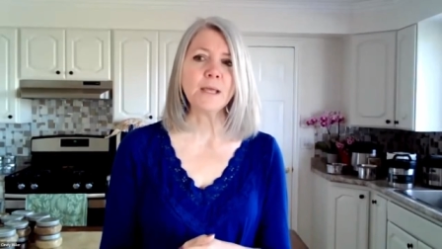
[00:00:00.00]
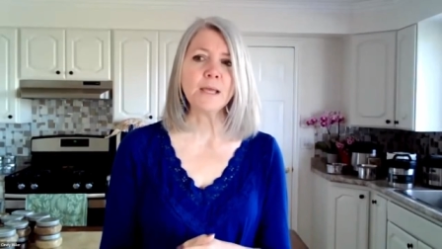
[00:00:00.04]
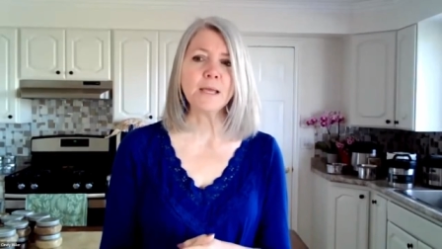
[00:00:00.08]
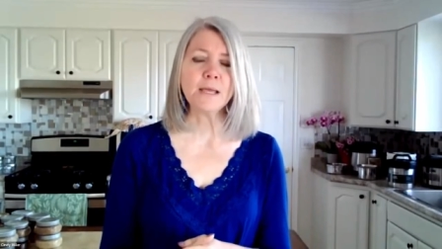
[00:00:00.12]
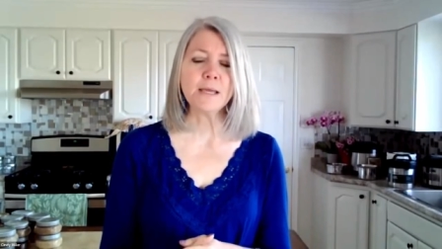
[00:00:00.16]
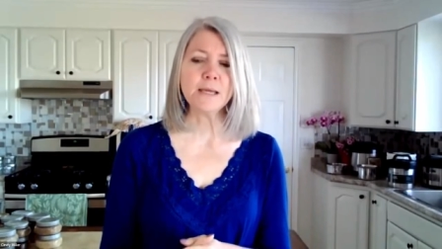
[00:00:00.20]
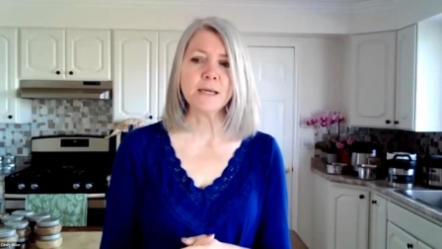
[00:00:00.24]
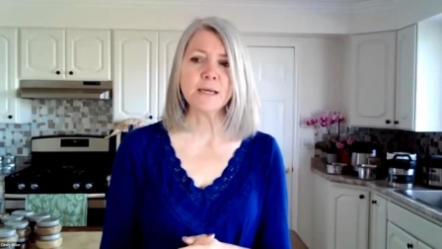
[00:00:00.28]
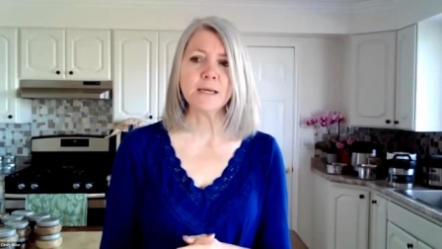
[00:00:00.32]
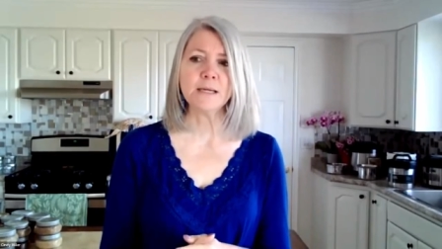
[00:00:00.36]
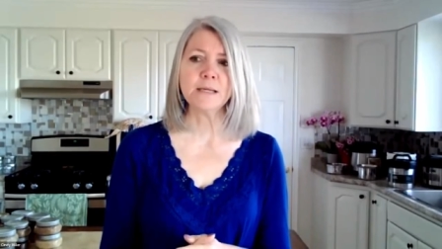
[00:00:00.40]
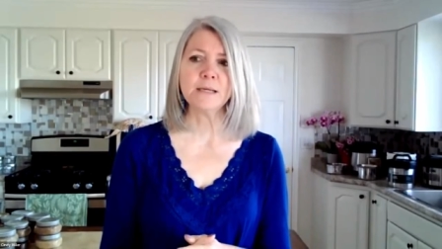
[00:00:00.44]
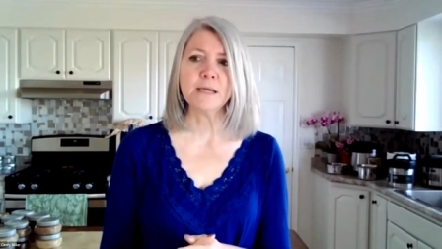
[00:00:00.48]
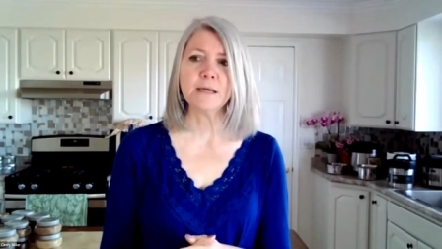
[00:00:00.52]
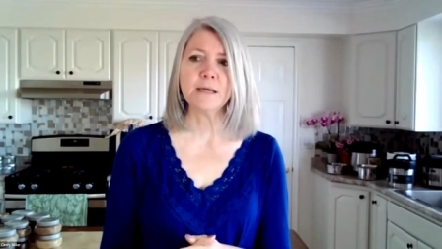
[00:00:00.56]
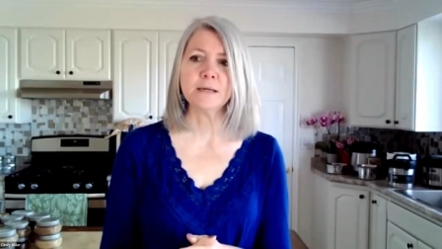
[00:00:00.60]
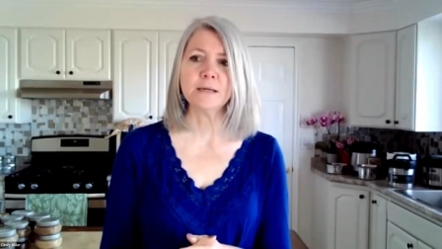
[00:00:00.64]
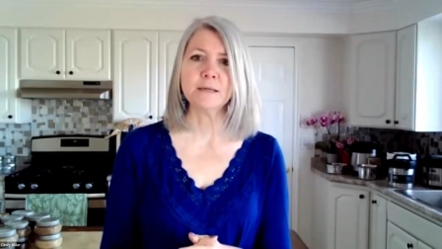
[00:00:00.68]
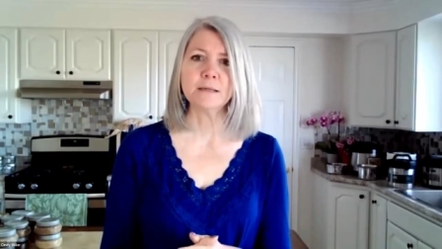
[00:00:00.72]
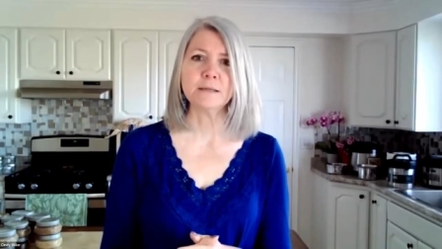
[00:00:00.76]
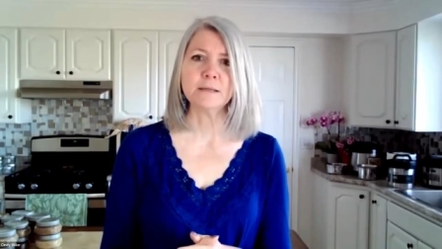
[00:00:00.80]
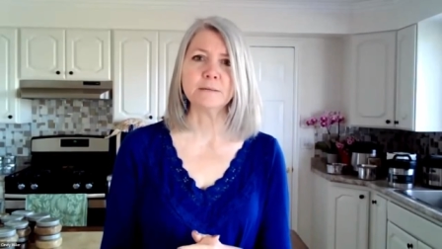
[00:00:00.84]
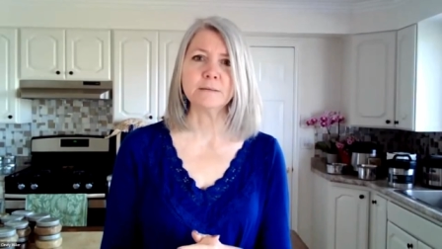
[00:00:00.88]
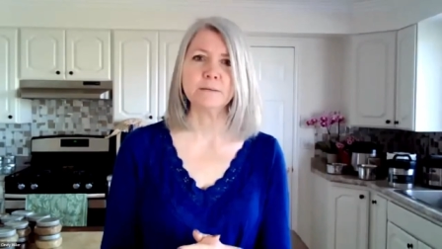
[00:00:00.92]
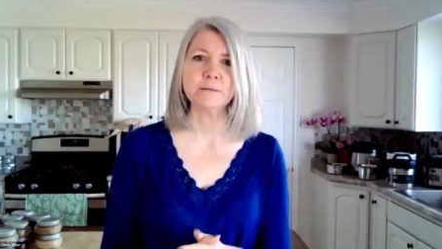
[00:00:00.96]
And
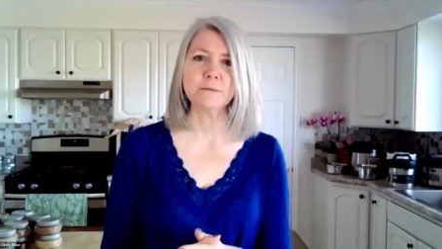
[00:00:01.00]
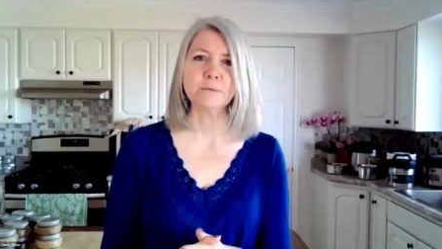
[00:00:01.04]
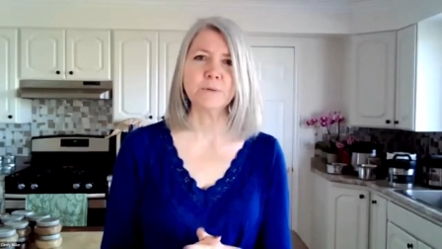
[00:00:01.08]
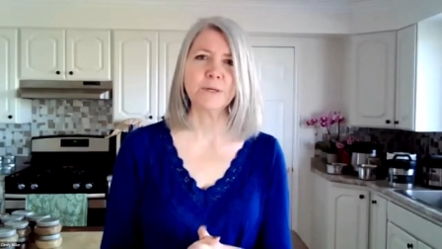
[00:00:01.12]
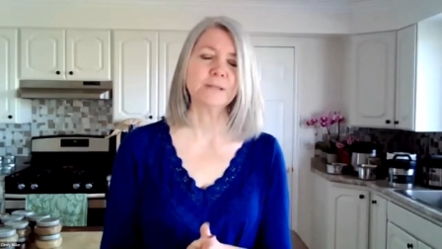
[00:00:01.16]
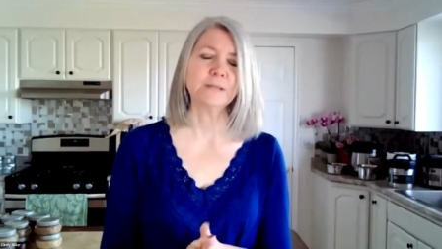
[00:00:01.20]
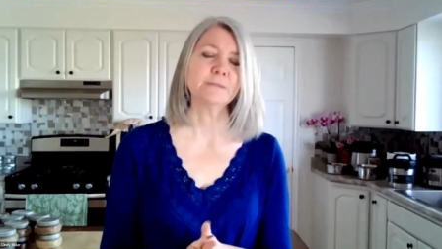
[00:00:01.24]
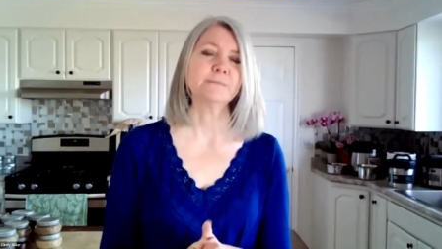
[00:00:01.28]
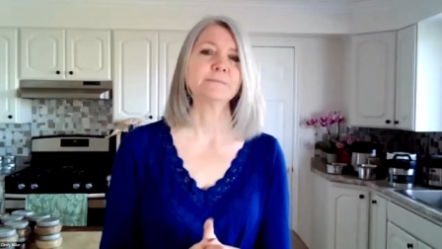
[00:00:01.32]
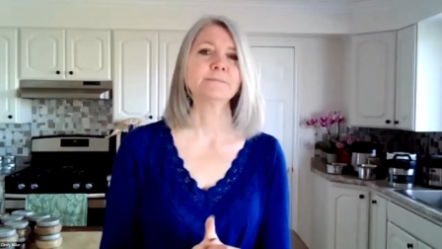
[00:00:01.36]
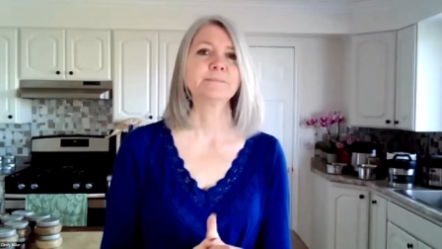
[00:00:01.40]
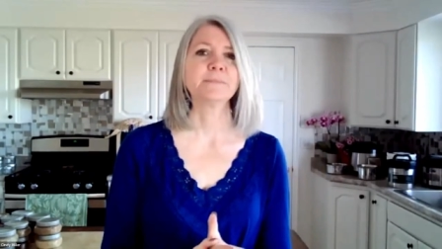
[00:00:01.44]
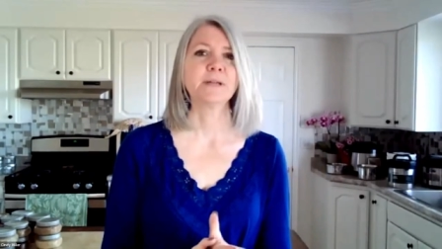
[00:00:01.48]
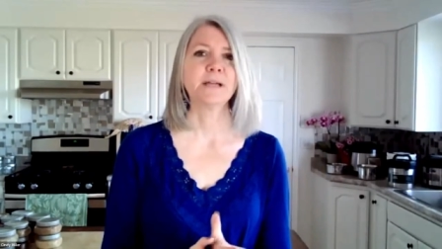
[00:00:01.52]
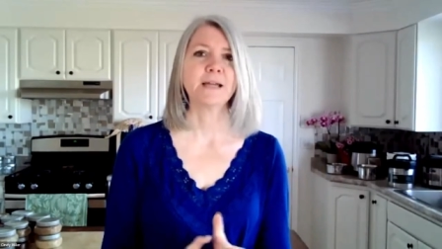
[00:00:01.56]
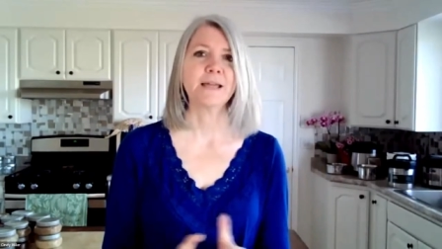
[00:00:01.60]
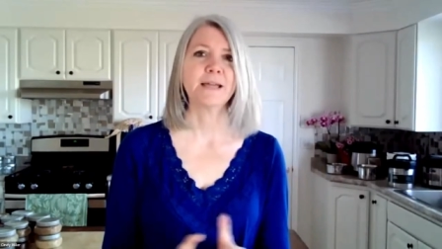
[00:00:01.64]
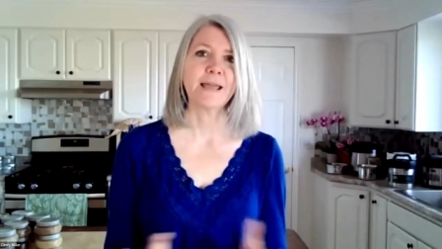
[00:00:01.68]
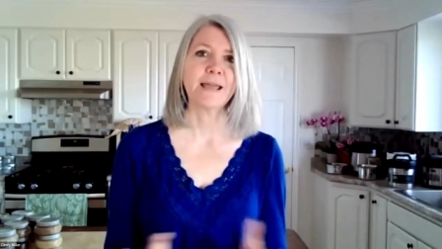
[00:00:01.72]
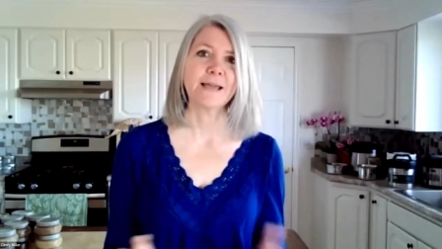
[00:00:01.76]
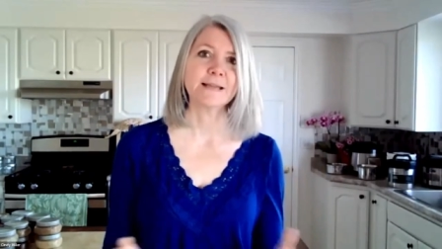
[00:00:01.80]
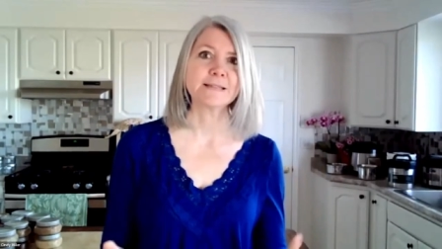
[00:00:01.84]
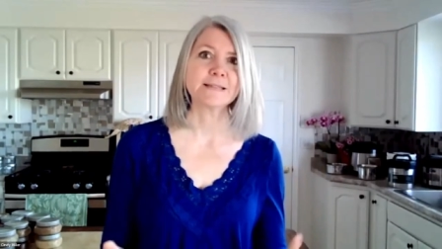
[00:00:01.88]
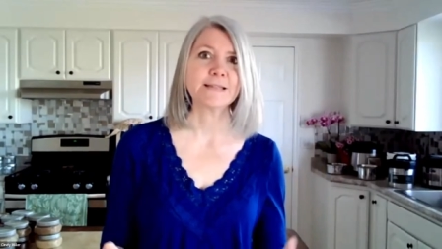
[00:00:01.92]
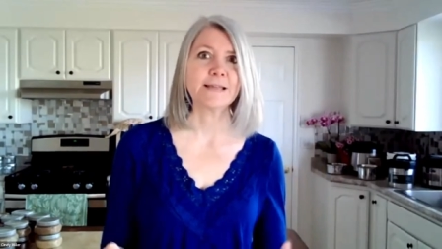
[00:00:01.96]
uh, well, I
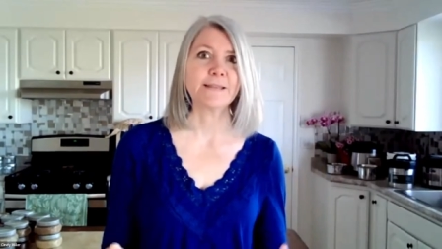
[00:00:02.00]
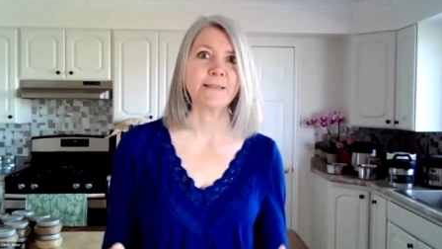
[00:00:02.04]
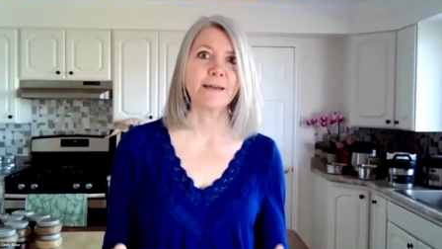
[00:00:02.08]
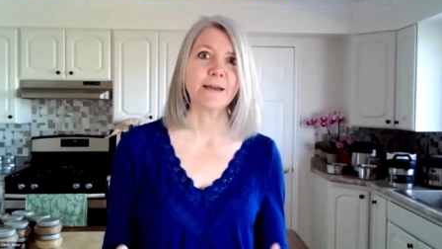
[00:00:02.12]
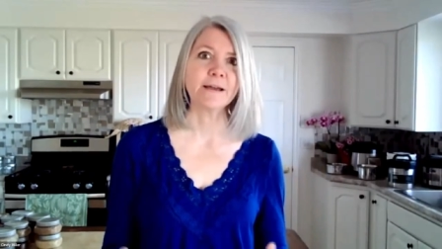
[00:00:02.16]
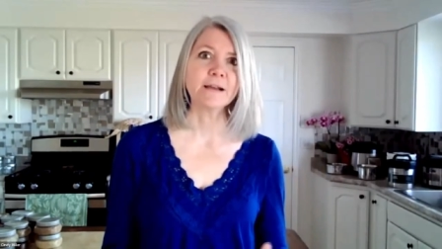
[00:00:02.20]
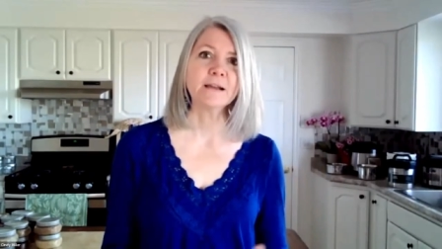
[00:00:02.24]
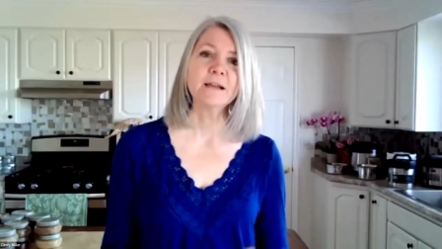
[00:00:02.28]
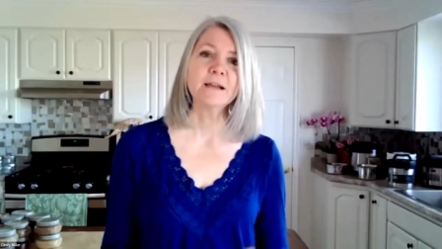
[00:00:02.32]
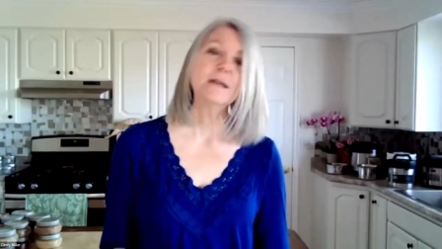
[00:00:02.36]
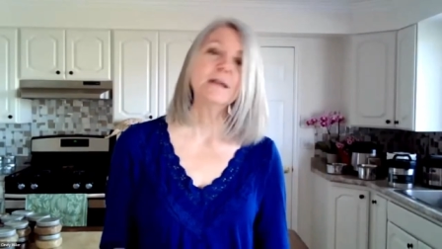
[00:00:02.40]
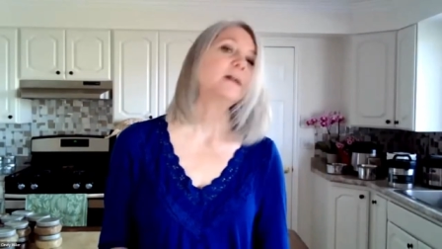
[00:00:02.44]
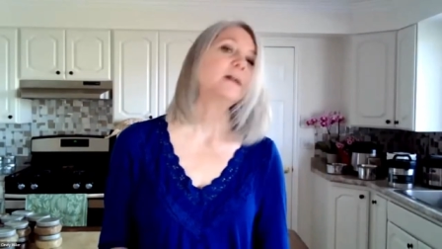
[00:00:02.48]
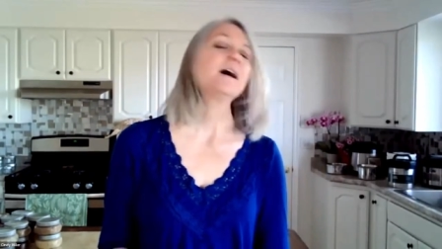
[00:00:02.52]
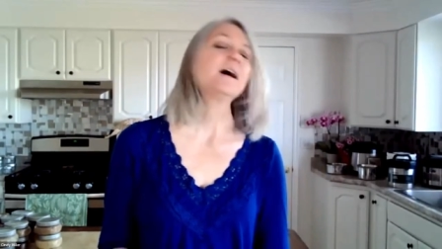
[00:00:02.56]
can't say that.